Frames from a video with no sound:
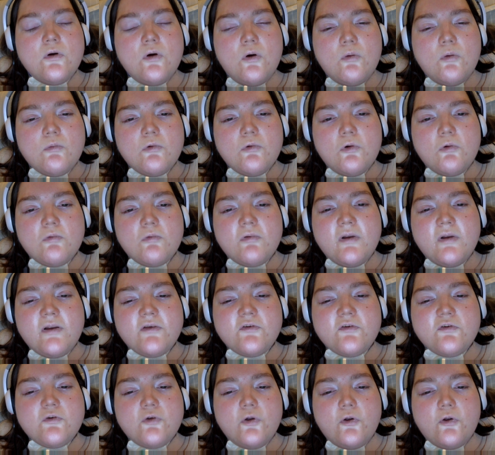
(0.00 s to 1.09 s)
although
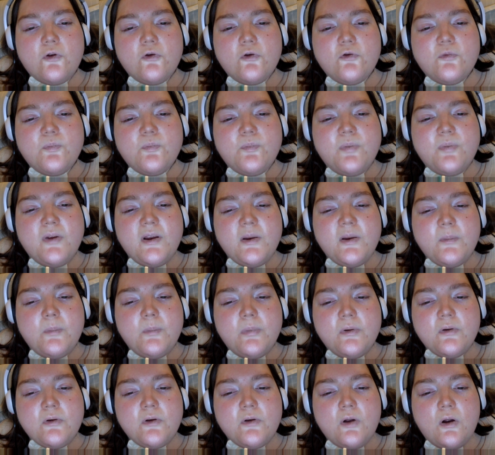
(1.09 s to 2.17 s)
this could be
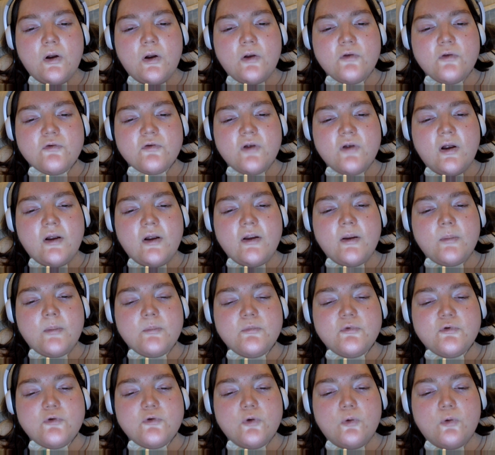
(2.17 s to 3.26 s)
because I
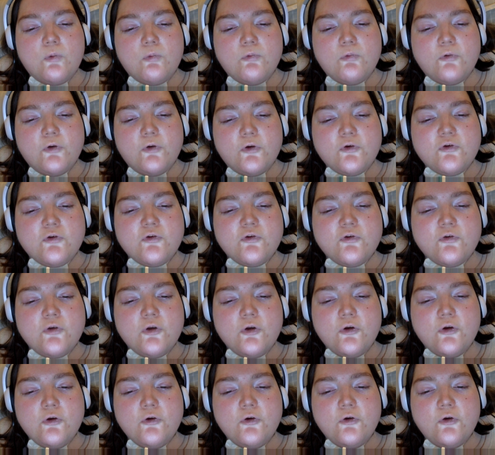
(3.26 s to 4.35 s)
am so used
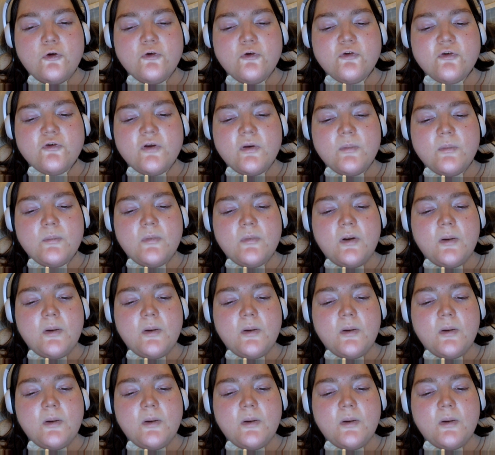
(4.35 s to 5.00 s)
to using my